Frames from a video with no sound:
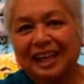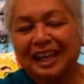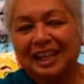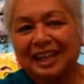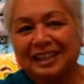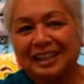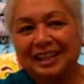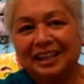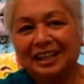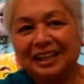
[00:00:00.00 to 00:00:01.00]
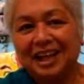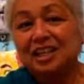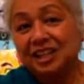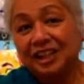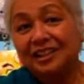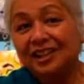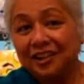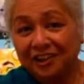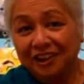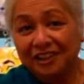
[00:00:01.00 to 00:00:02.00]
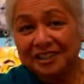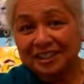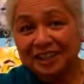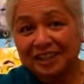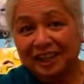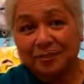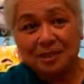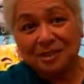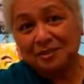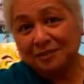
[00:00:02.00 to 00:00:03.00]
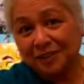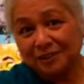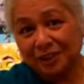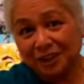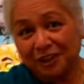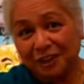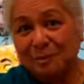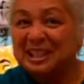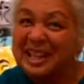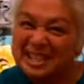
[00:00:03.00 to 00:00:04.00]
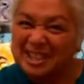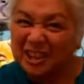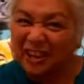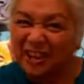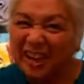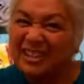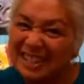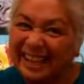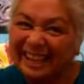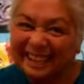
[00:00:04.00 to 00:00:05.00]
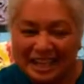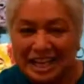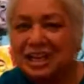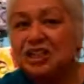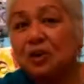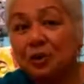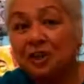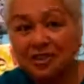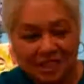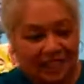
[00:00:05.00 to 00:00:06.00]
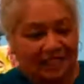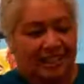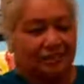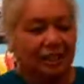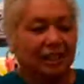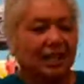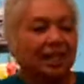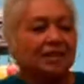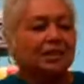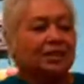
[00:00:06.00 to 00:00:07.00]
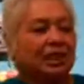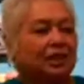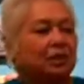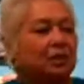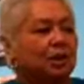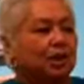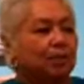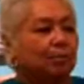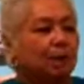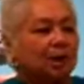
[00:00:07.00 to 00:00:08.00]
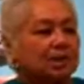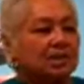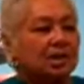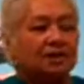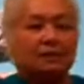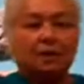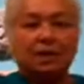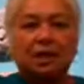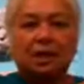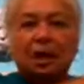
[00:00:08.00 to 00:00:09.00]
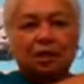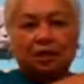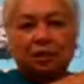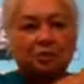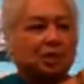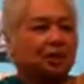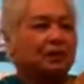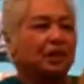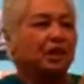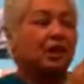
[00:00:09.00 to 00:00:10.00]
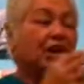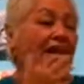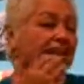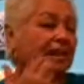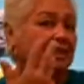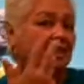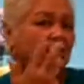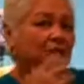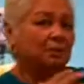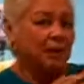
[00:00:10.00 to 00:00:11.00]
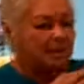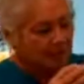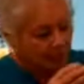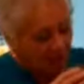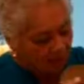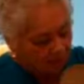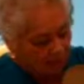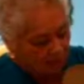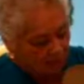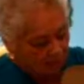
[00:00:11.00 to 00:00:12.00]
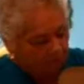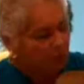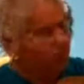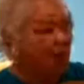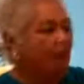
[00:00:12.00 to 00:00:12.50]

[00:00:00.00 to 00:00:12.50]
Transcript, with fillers: And uh, I took that to heart. I'm still afraid of color, but less so. How's that? So here's the activity. So take your uh, lots of colors, whatever they are. I like the oil pastels, but you don't